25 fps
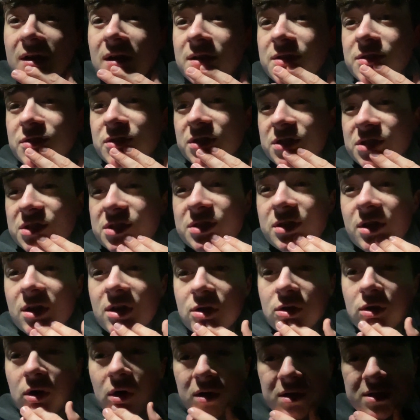just
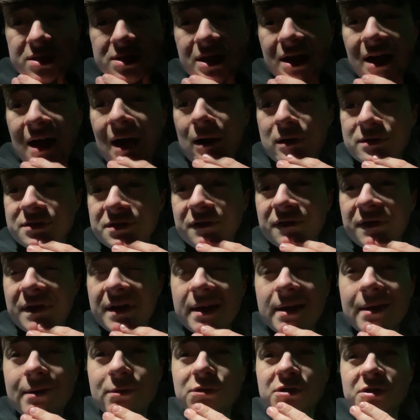got out of
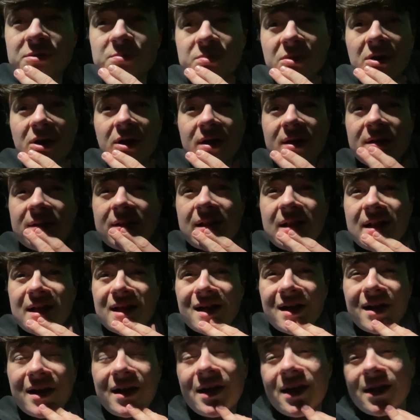Hillsborough,
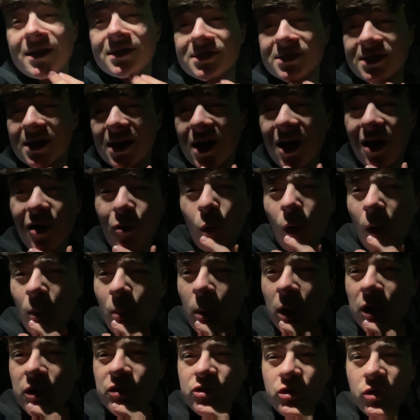and a
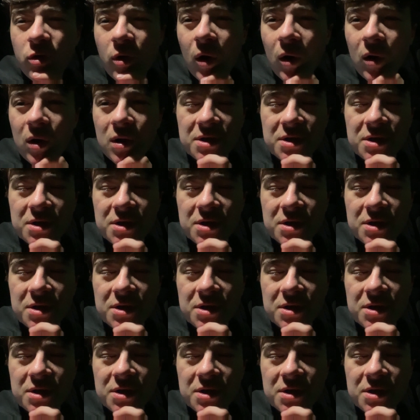1-1 draw